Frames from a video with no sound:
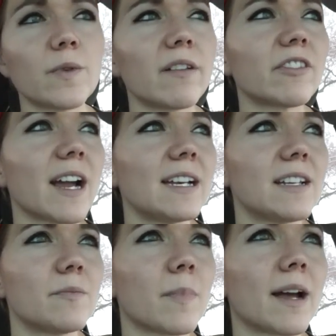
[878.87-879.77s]
Whenever I
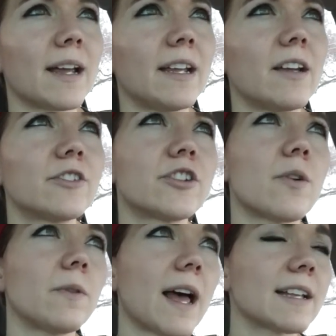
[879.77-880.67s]
did my
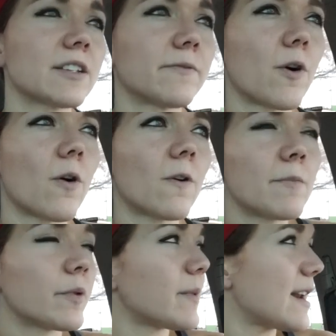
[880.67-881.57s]
show last fall,
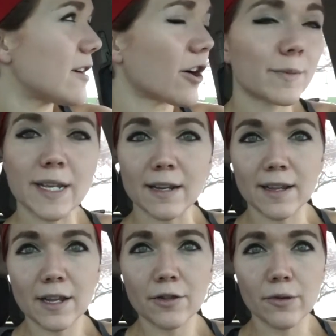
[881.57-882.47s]
implemented carb
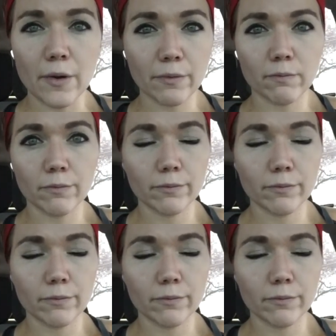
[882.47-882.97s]
cycling throughout